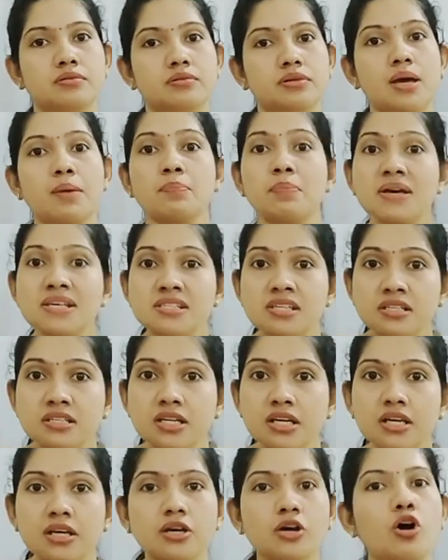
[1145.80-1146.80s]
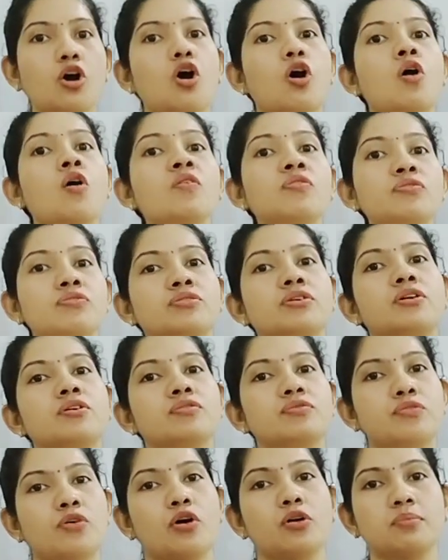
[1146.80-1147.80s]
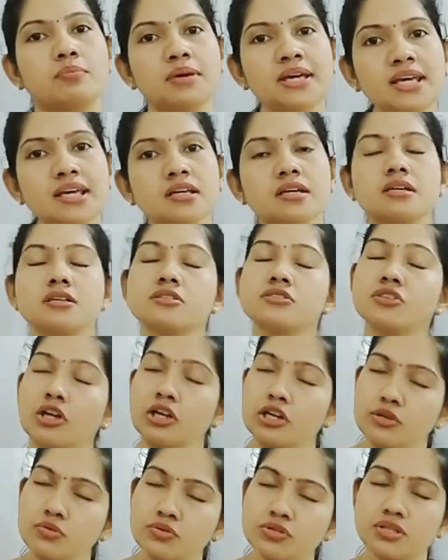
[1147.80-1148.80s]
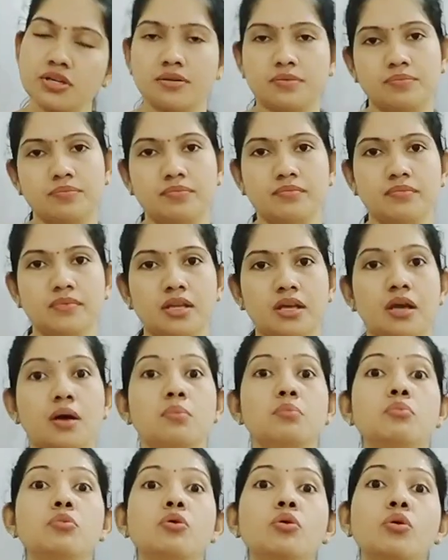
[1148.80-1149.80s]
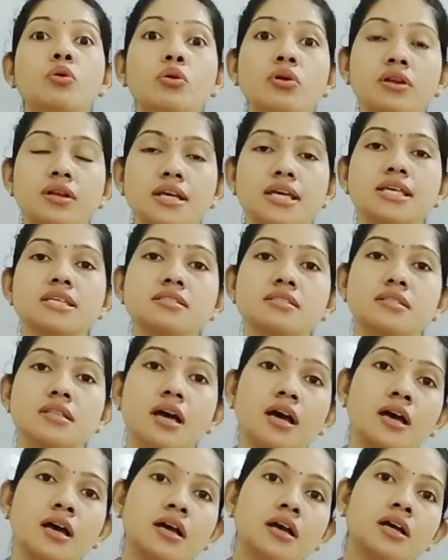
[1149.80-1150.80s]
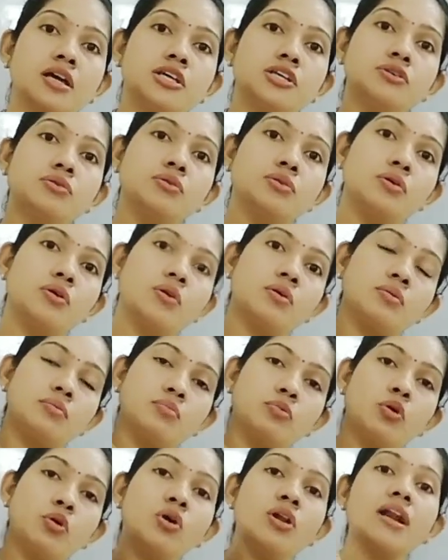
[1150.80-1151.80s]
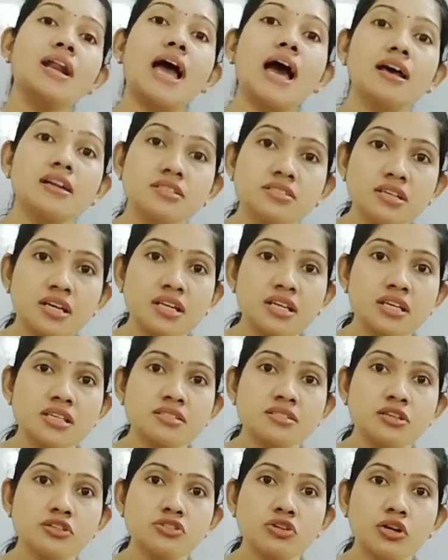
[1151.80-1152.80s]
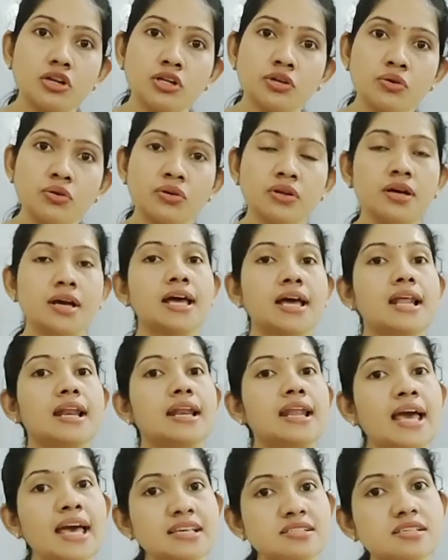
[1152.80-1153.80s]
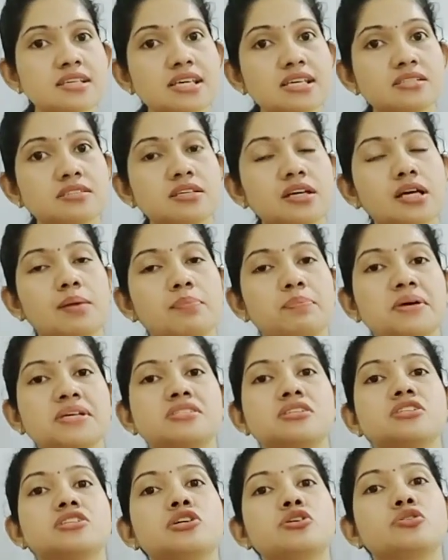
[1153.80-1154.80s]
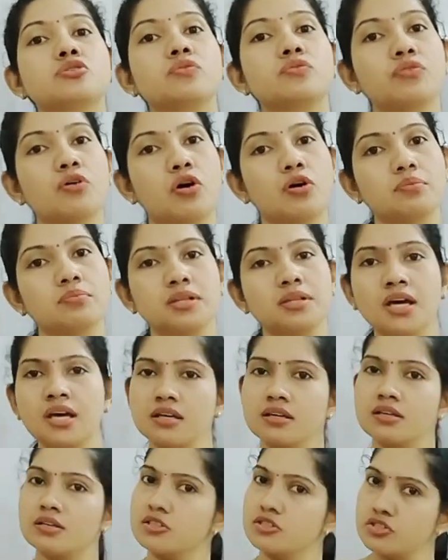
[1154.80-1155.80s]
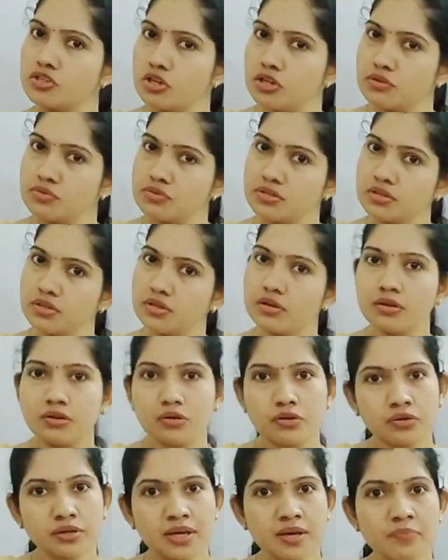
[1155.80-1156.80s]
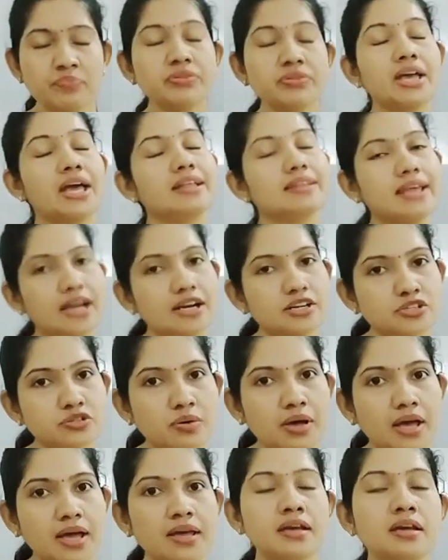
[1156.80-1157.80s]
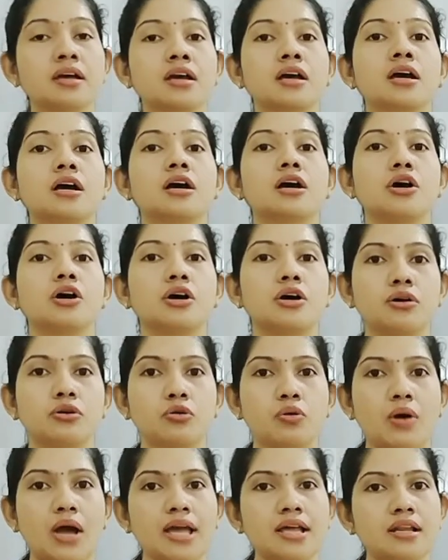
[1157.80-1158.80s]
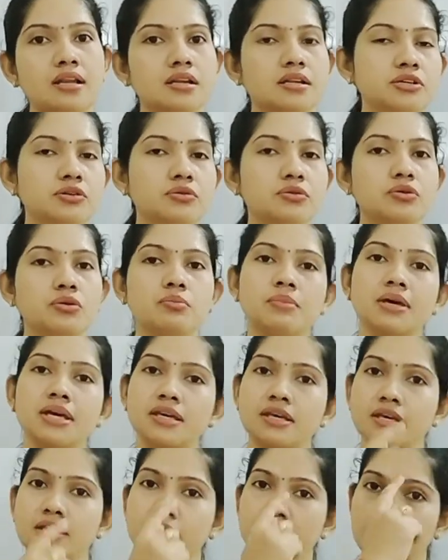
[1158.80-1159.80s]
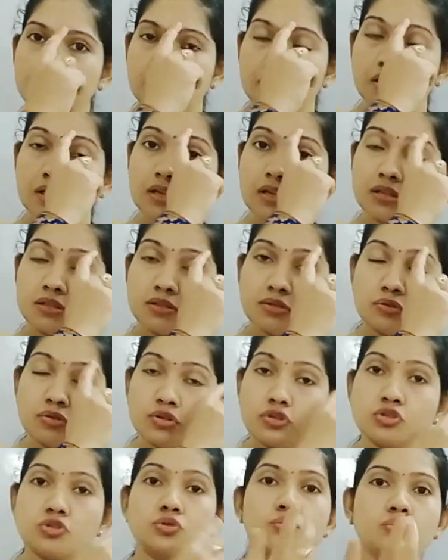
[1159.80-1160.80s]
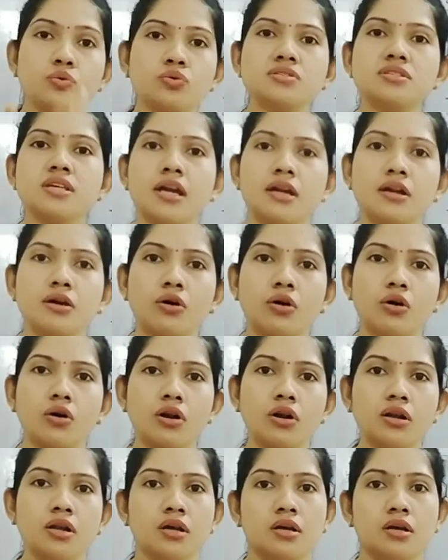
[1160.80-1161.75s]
capacity of forming solution. More is the, more larger is the solute, less is the capacity to form the solution. Okay, that's why while making juice and all,